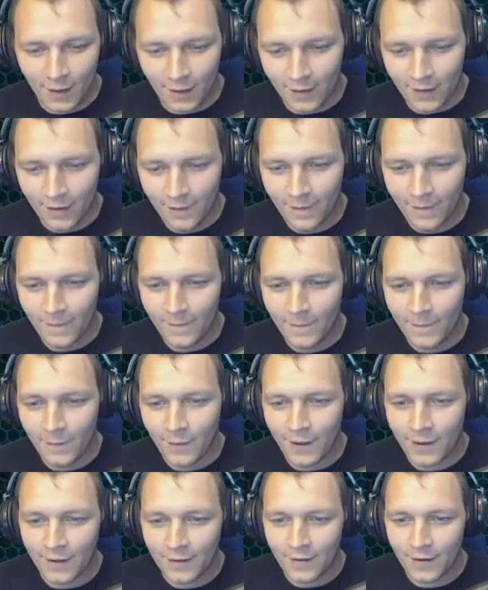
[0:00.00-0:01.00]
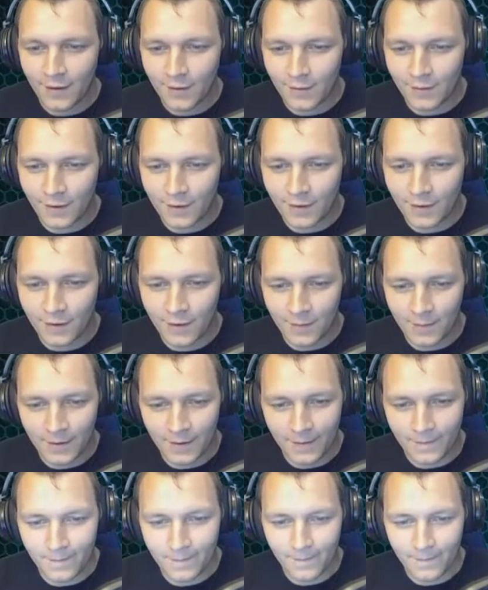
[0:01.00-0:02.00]
Okay, what else did I want to talk
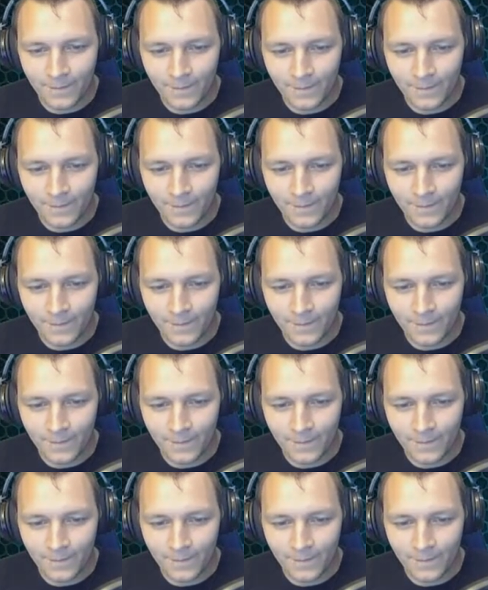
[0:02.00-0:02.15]
about?